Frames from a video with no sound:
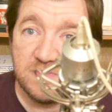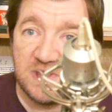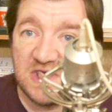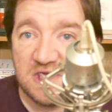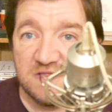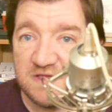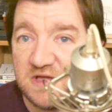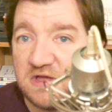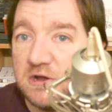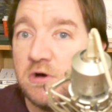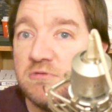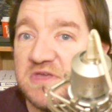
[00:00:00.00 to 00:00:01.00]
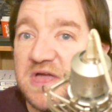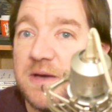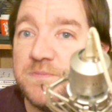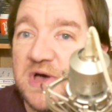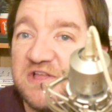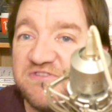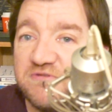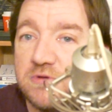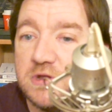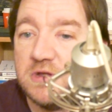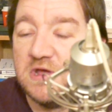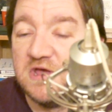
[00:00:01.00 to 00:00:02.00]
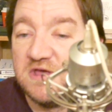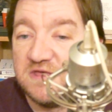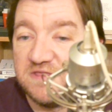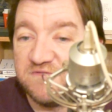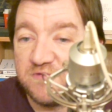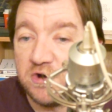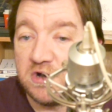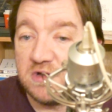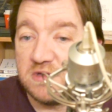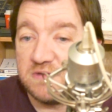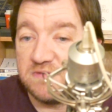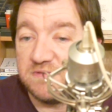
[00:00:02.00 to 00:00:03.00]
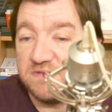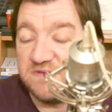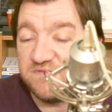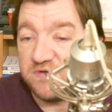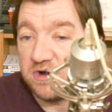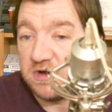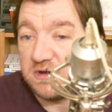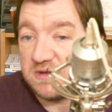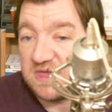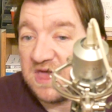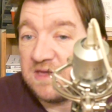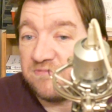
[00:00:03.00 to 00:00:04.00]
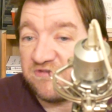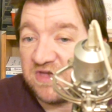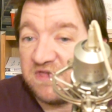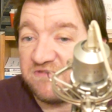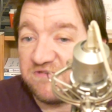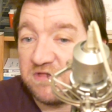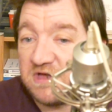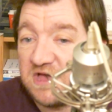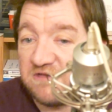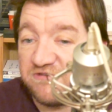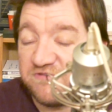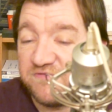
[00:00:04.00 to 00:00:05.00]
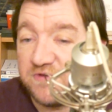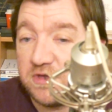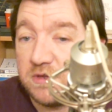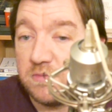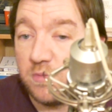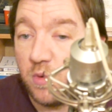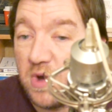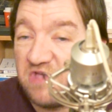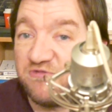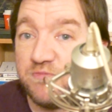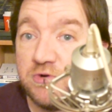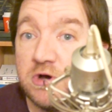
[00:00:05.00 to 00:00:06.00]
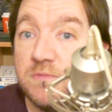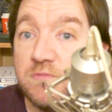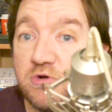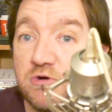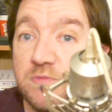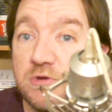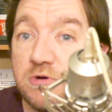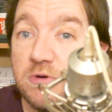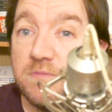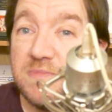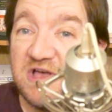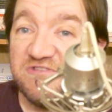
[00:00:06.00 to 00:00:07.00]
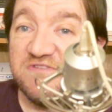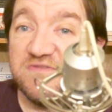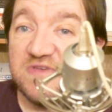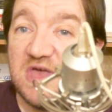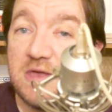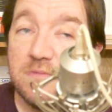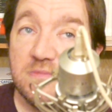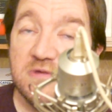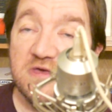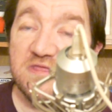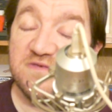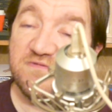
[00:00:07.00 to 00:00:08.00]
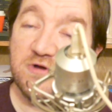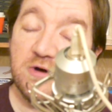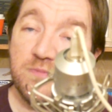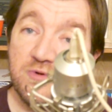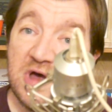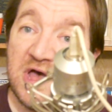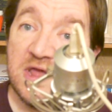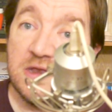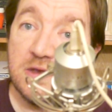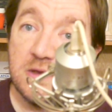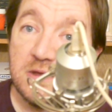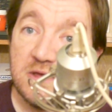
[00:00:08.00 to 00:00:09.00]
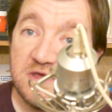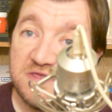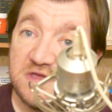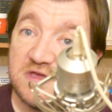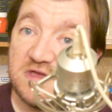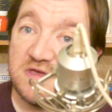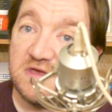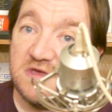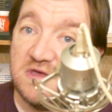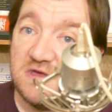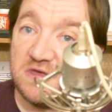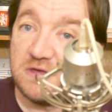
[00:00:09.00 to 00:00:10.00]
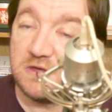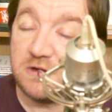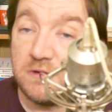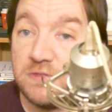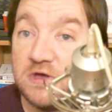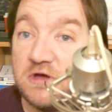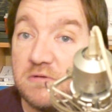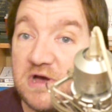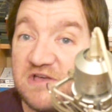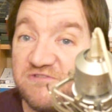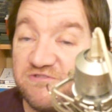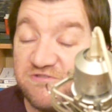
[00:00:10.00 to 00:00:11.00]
It can only get better, and they've got games against the likes of West Brom coming up. Massive game. They've got Brighton, I think, on the horizon.